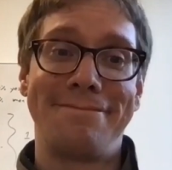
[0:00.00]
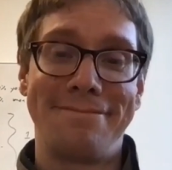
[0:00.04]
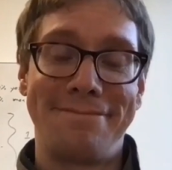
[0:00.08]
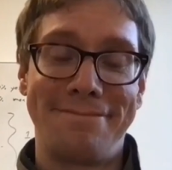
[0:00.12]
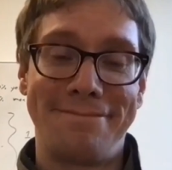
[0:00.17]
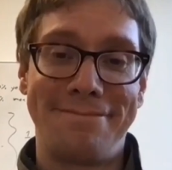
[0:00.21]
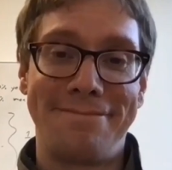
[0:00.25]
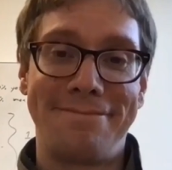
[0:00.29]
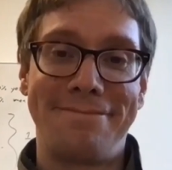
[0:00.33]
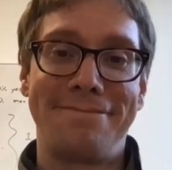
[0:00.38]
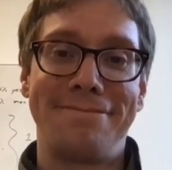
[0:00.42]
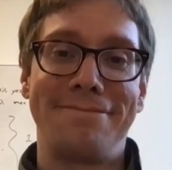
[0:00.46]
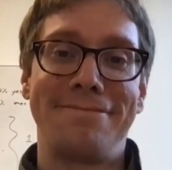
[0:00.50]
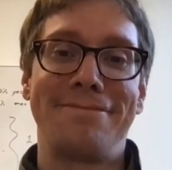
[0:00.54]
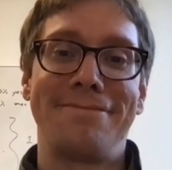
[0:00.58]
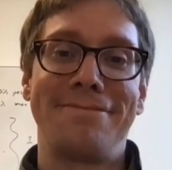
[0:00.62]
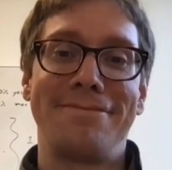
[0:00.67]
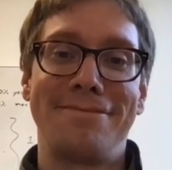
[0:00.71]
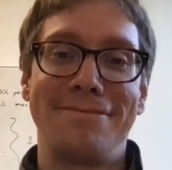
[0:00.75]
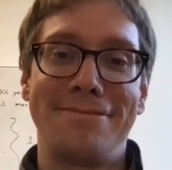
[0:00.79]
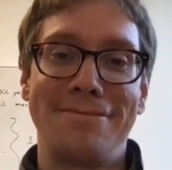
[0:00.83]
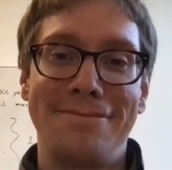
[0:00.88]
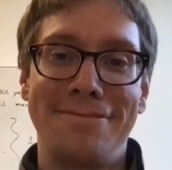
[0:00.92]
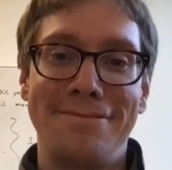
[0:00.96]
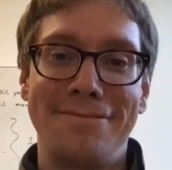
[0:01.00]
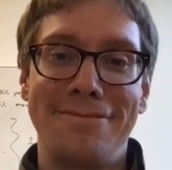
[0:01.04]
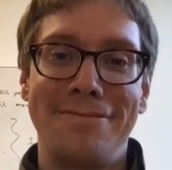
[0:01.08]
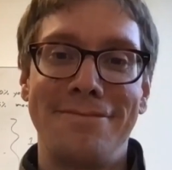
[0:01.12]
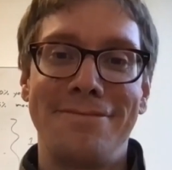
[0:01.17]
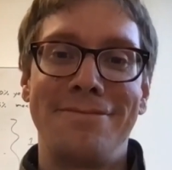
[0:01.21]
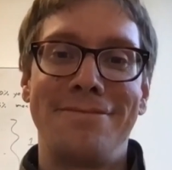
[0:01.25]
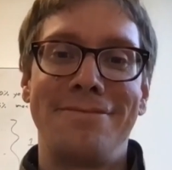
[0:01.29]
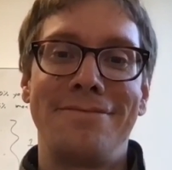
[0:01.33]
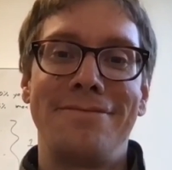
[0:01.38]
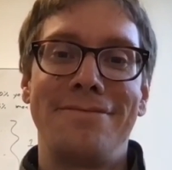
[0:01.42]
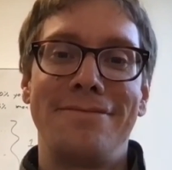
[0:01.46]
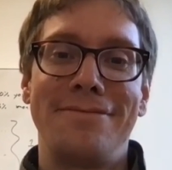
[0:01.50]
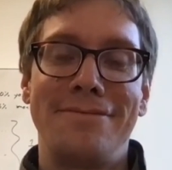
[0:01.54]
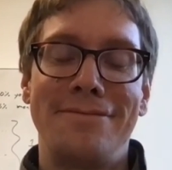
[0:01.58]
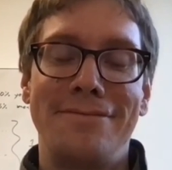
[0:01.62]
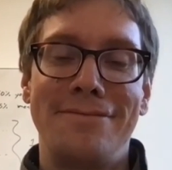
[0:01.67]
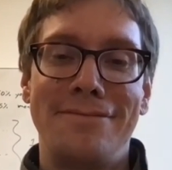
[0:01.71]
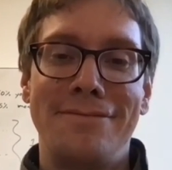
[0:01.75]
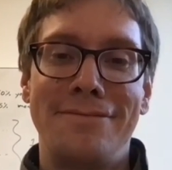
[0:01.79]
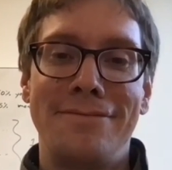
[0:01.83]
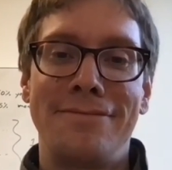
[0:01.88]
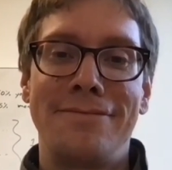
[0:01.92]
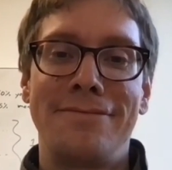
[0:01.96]

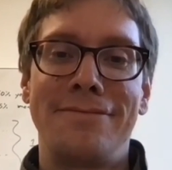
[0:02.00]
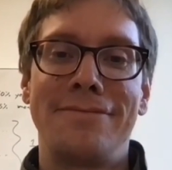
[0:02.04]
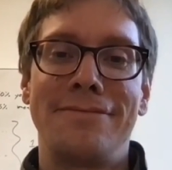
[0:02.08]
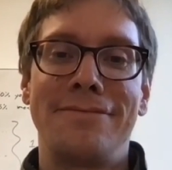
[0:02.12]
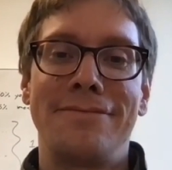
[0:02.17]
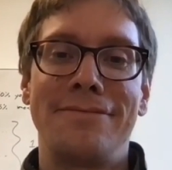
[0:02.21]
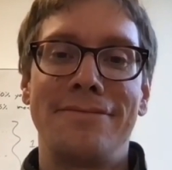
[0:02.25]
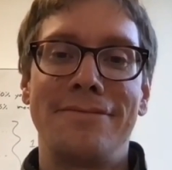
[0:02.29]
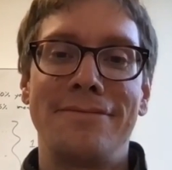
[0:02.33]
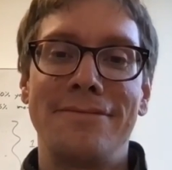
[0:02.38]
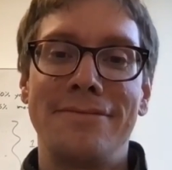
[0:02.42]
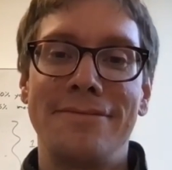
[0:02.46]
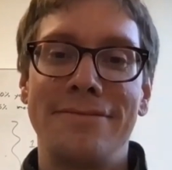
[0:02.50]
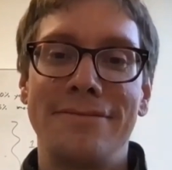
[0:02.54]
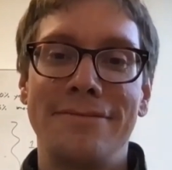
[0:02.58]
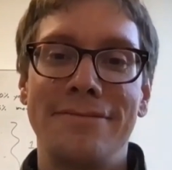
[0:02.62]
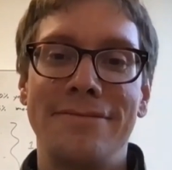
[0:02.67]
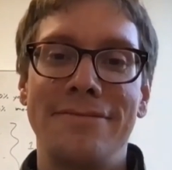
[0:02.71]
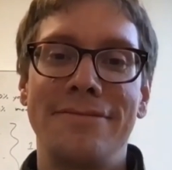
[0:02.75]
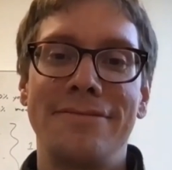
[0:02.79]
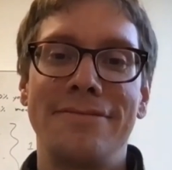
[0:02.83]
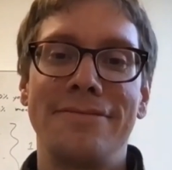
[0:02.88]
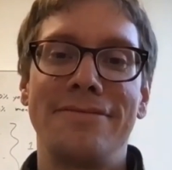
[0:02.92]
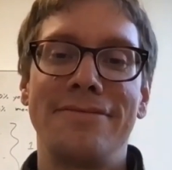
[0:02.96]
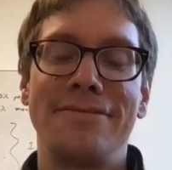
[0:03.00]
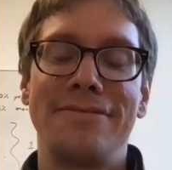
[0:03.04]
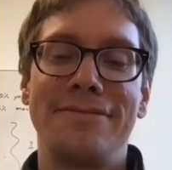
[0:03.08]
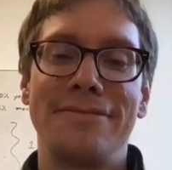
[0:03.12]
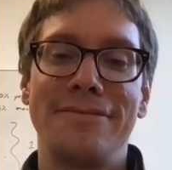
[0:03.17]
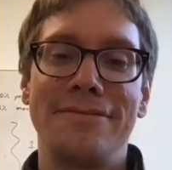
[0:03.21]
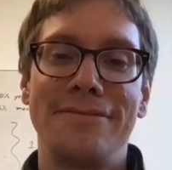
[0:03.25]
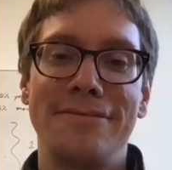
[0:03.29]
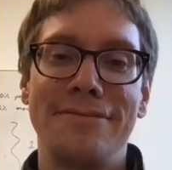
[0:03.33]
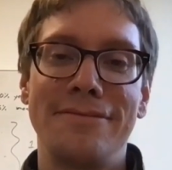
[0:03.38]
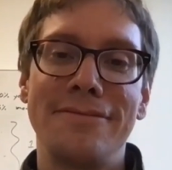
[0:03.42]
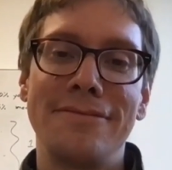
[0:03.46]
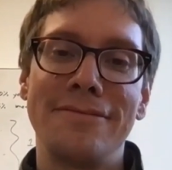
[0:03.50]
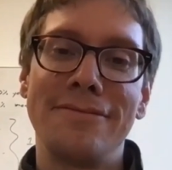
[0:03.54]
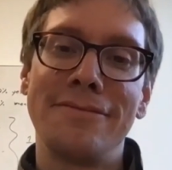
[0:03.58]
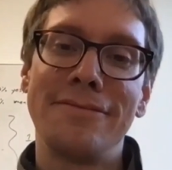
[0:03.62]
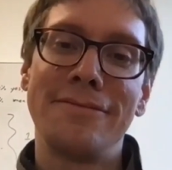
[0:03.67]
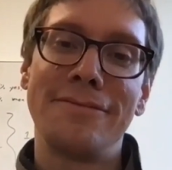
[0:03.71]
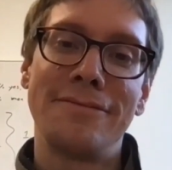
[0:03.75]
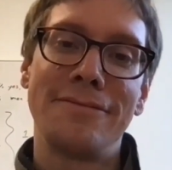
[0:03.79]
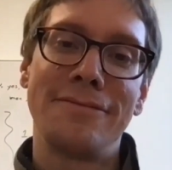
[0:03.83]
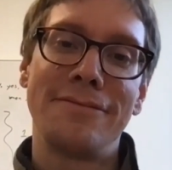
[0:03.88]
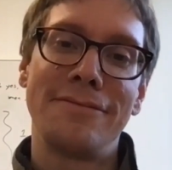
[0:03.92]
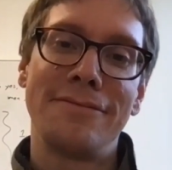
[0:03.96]

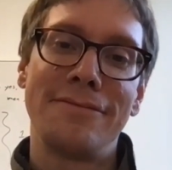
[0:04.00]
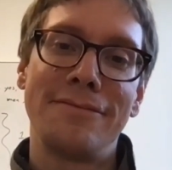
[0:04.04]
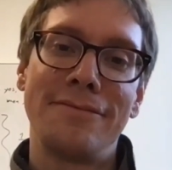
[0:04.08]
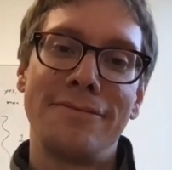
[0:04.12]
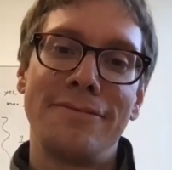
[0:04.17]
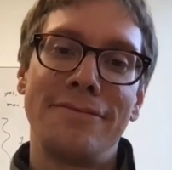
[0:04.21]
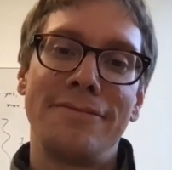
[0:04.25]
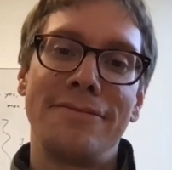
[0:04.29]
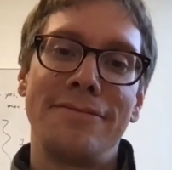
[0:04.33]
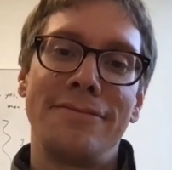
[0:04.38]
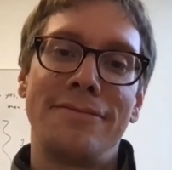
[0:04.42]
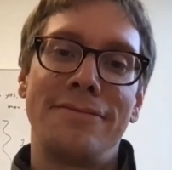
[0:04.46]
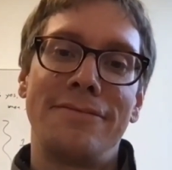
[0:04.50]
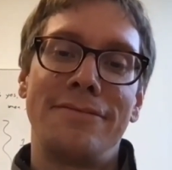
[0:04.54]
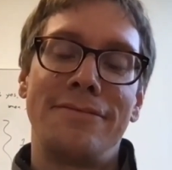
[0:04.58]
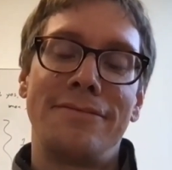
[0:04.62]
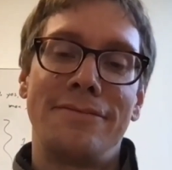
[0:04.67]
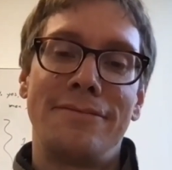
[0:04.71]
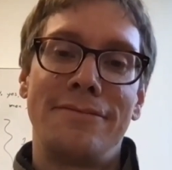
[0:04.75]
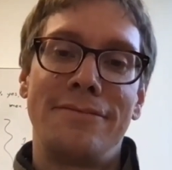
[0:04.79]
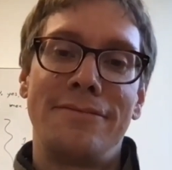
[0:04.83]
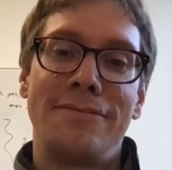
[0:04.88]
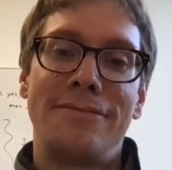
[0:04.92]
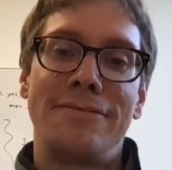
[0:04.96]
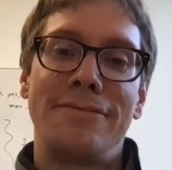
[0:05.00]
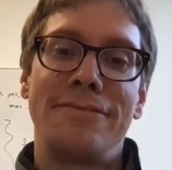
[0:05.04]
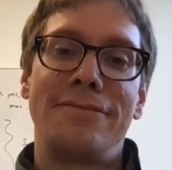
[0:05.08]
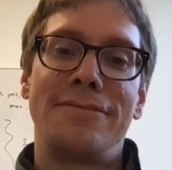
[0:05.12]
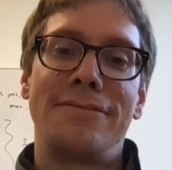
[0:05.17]
(not speaking)